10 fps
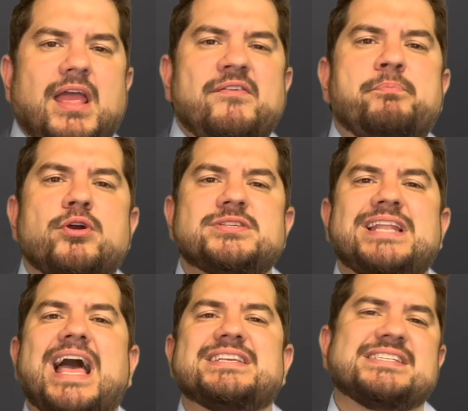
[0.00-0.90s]
a person
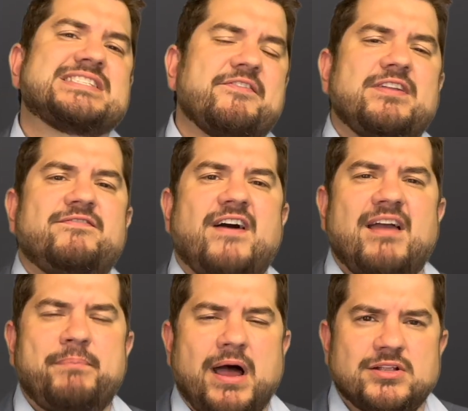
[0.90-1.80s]
has a
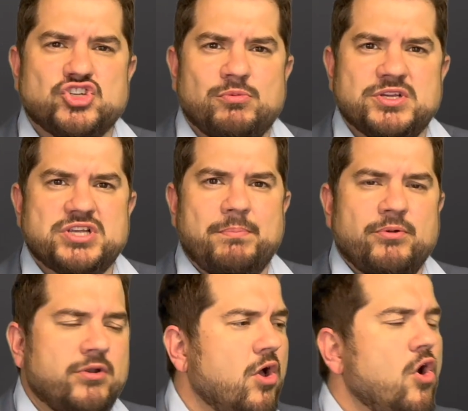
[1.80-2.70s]
75-pound German
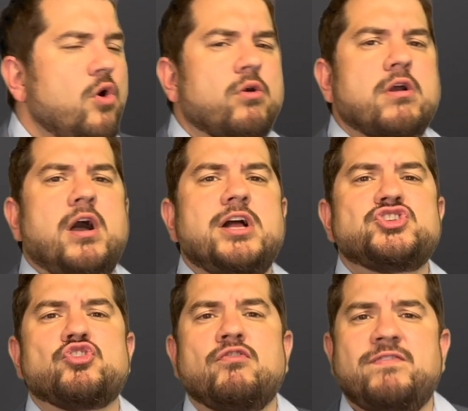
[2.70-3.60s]
Shepherd or a
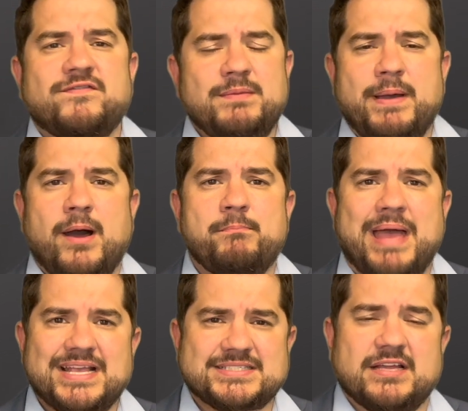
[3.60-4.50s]
150-pound
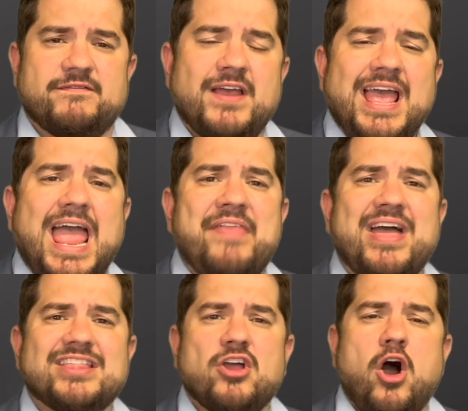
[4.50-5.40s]
Mastiff, and
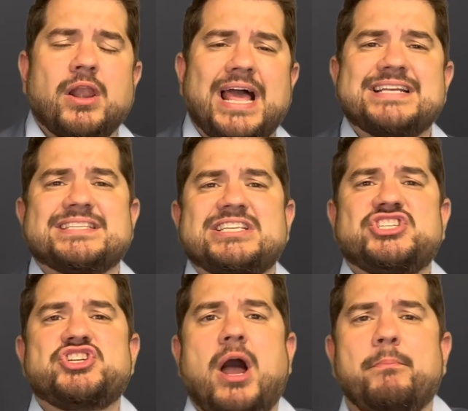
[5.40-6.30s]
that dog likes to
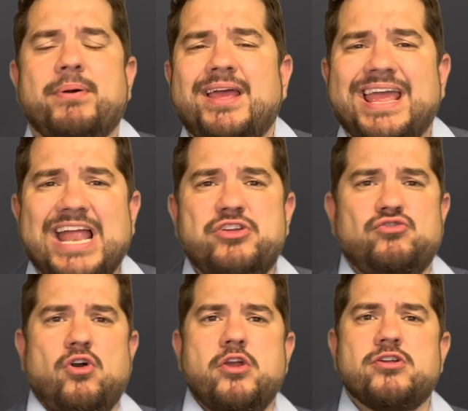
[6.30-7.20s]
jump, and you
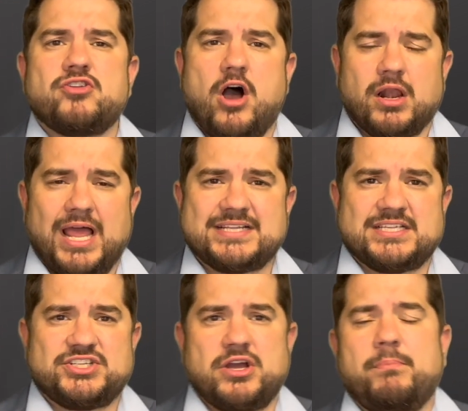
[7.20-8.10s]
know your dog likes to
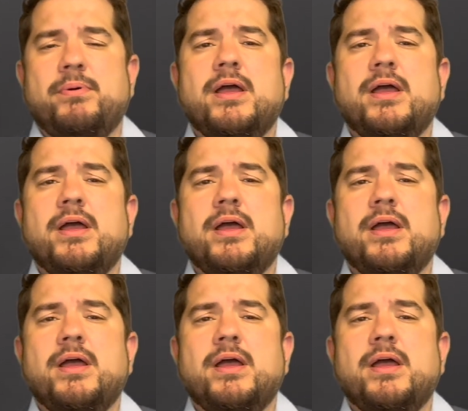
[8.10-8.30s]
jump,